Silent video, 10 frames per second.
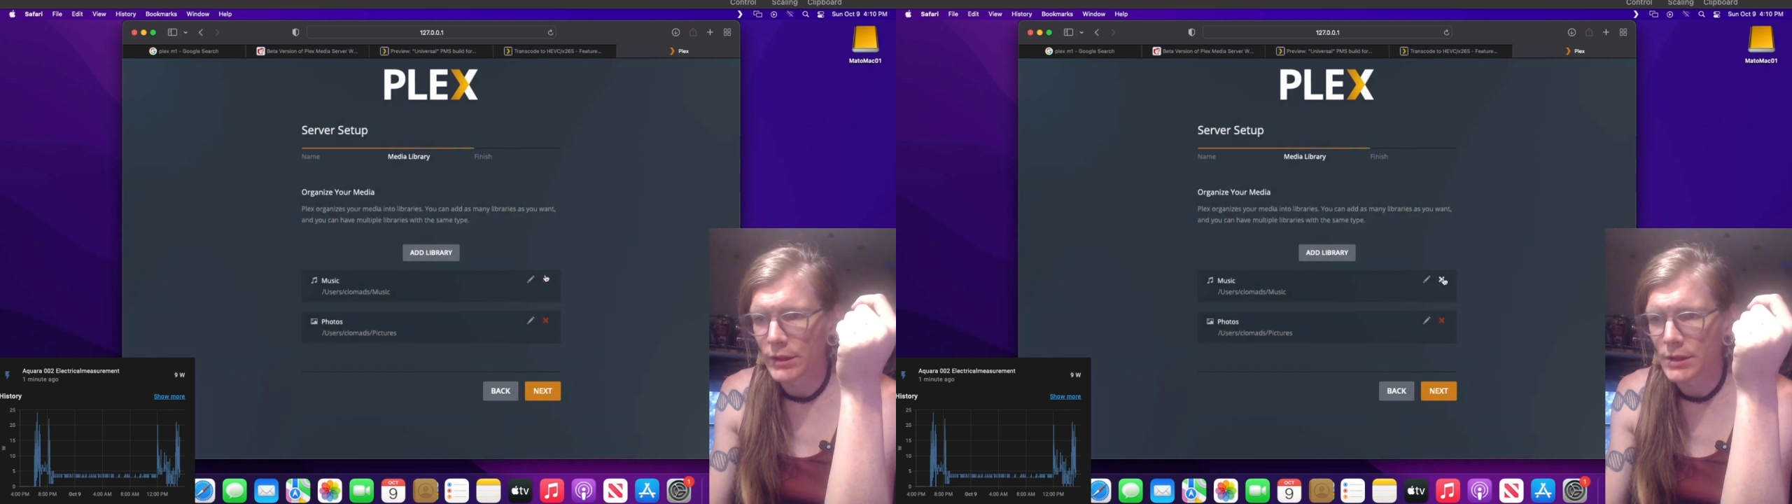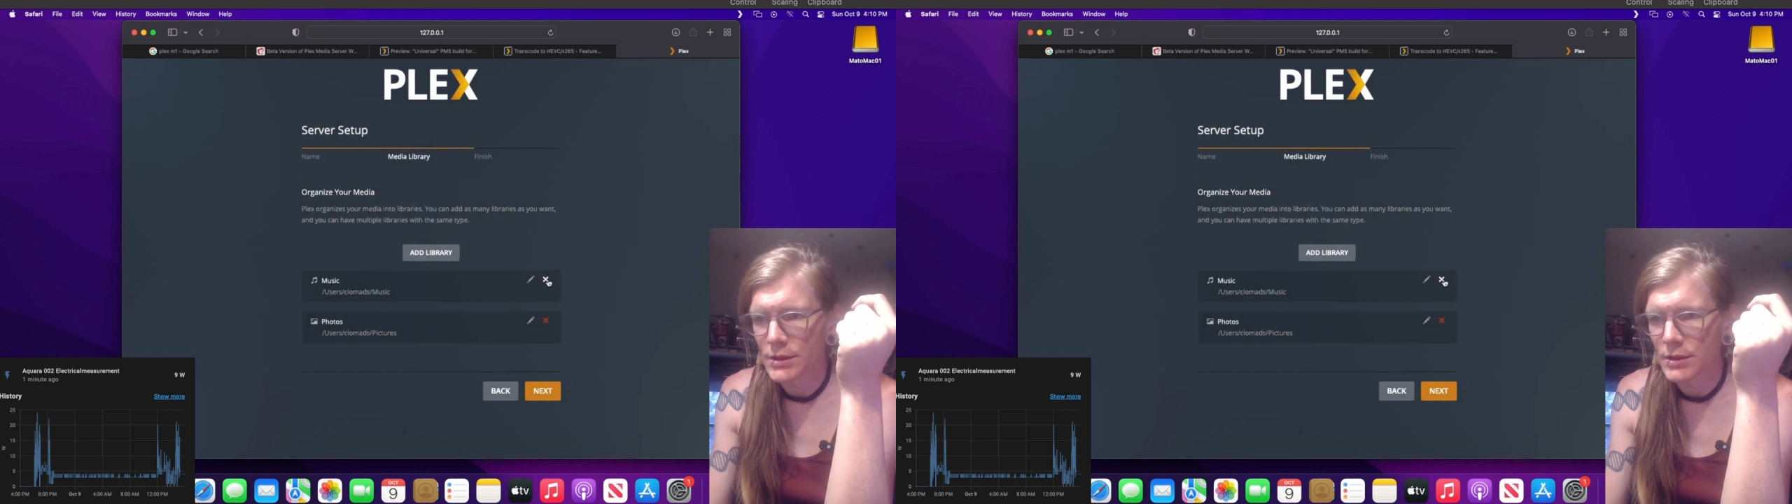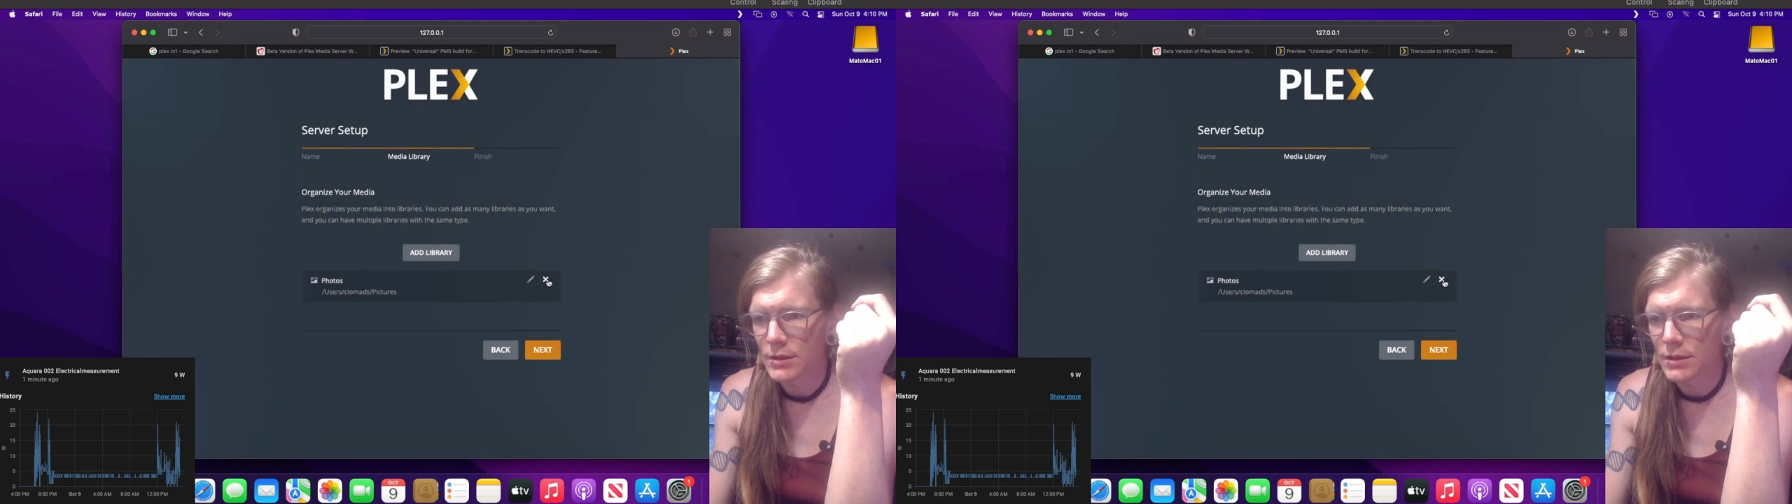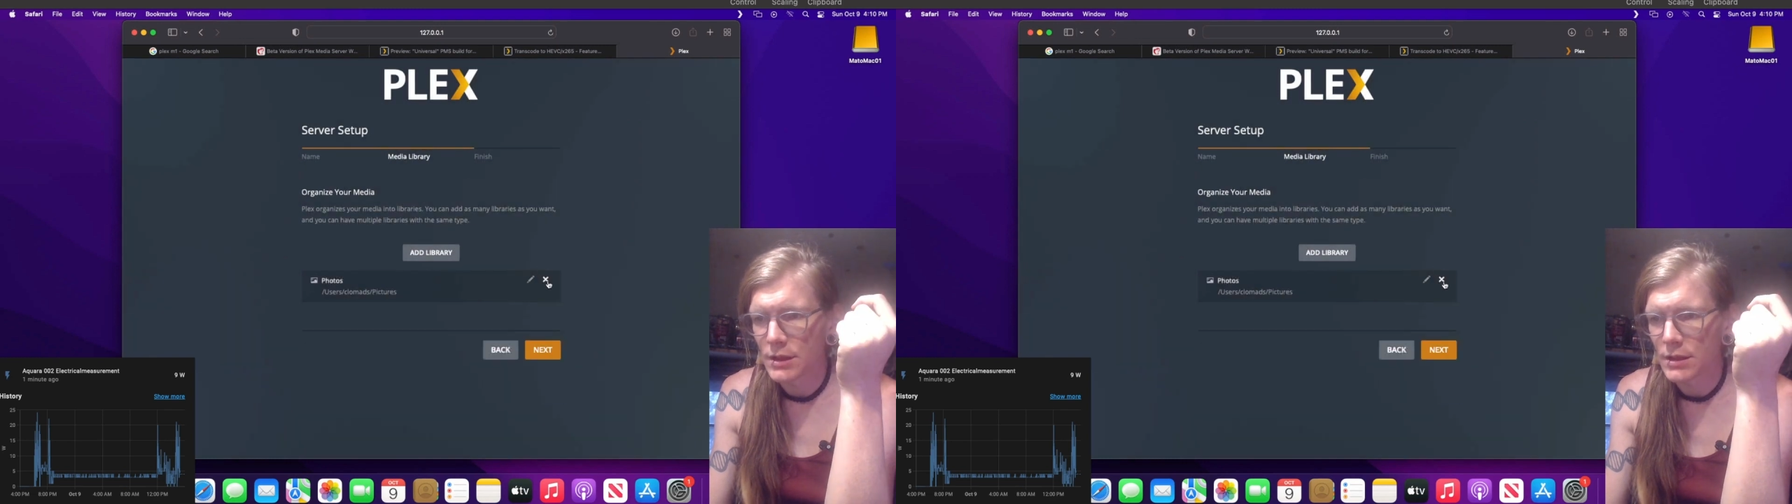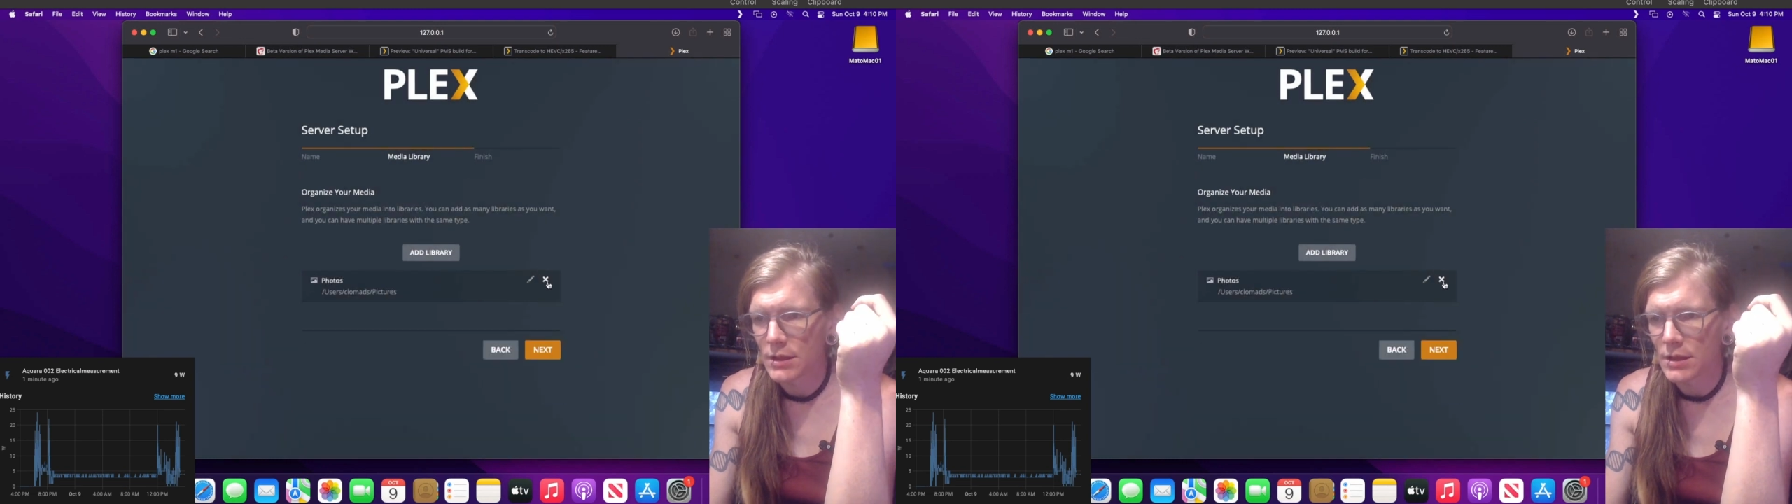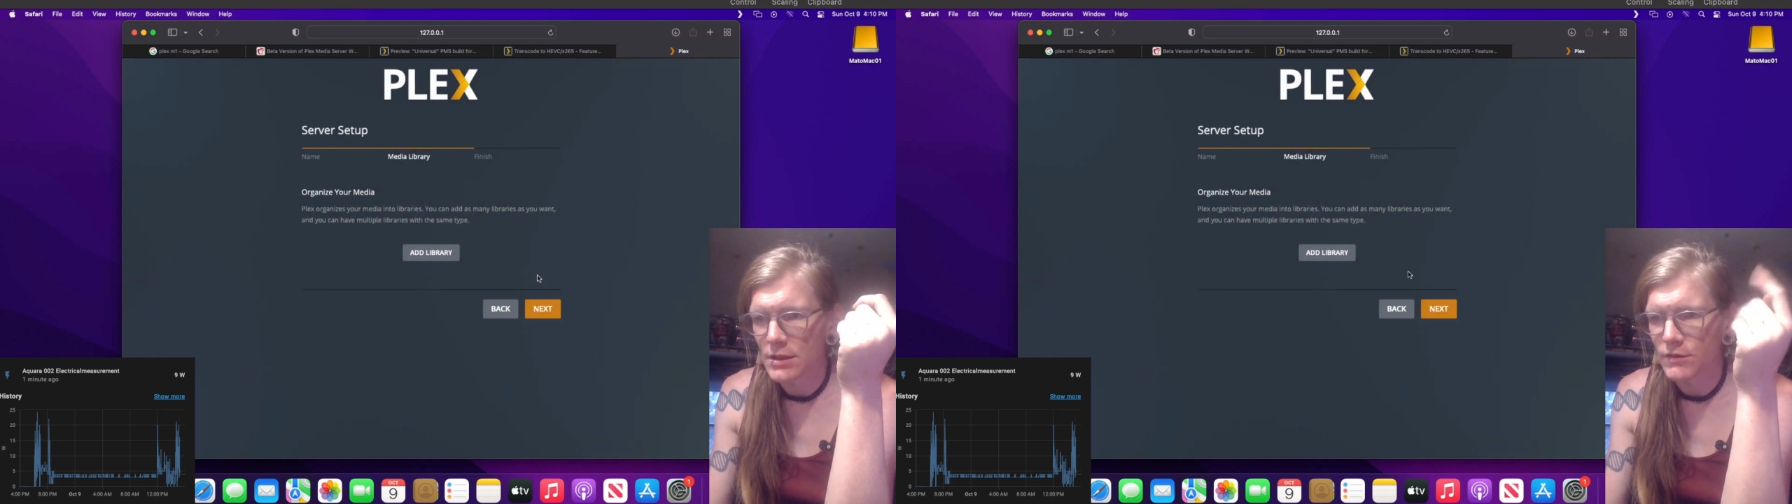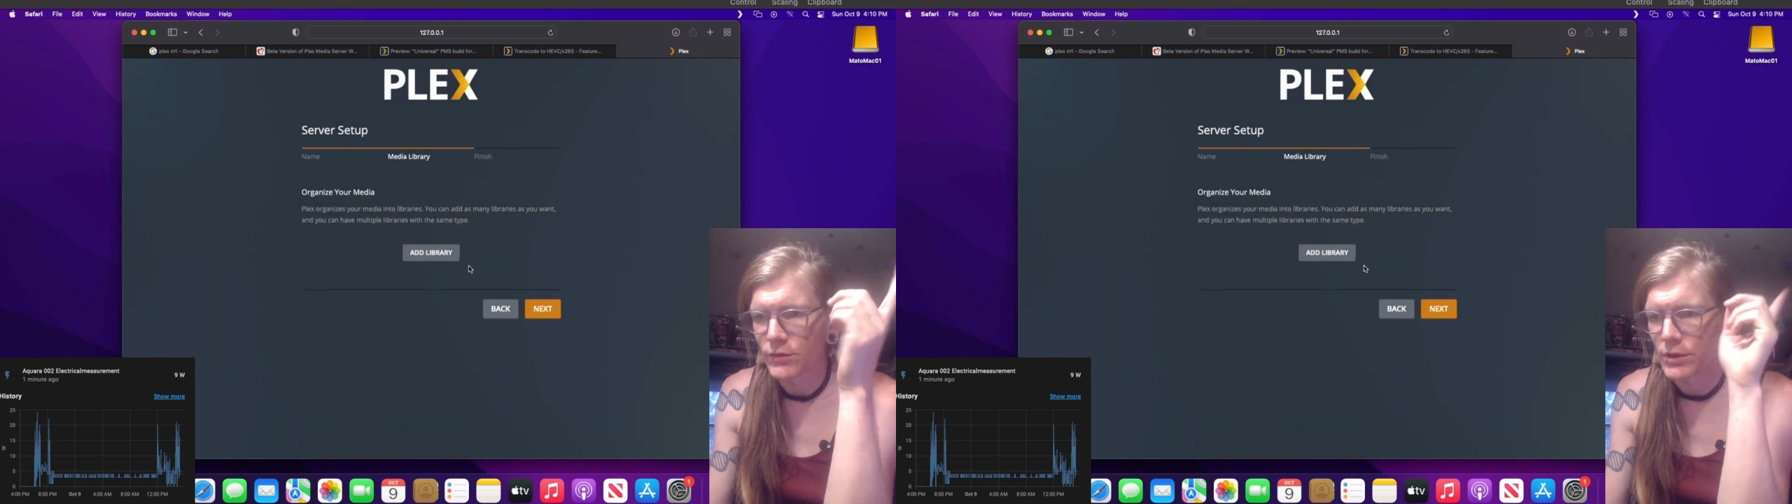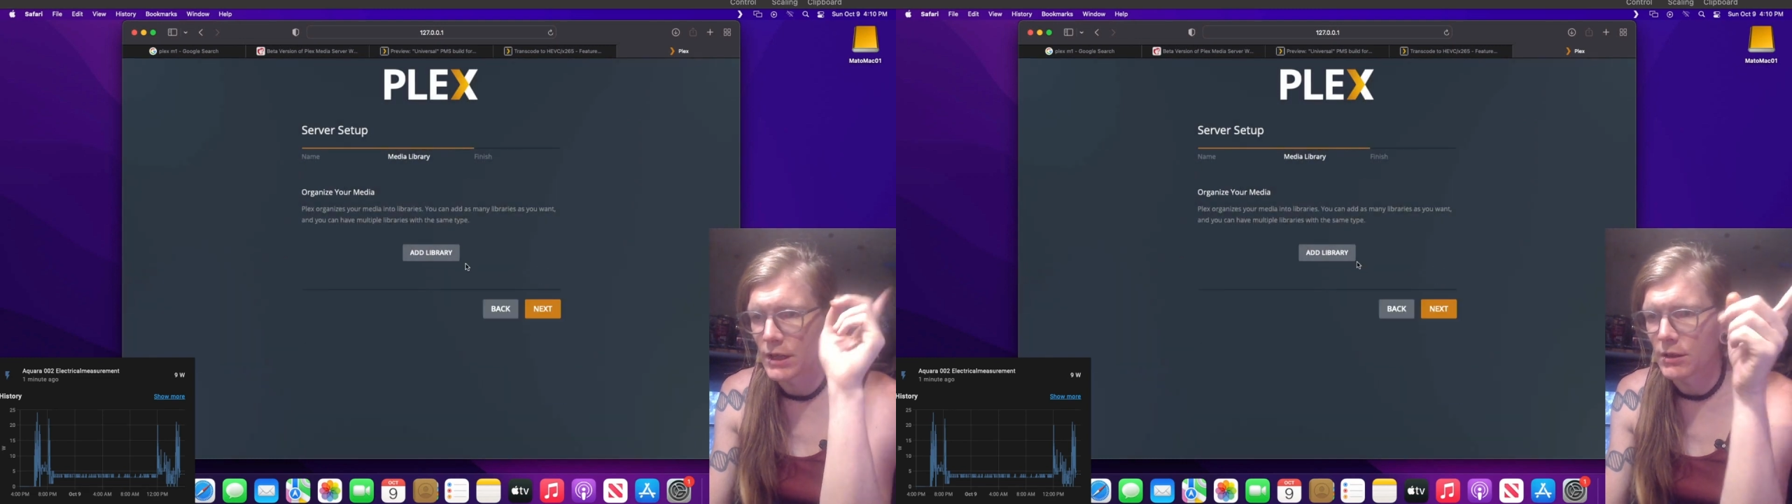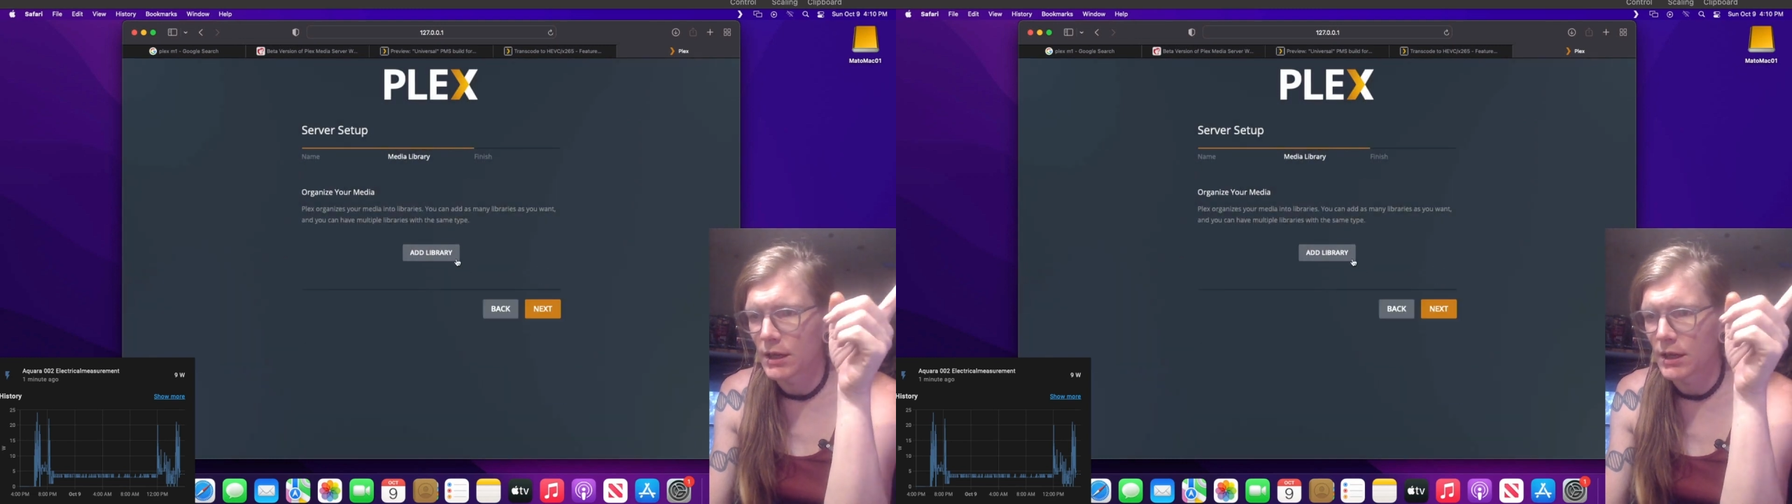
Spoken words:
let's delete these for now.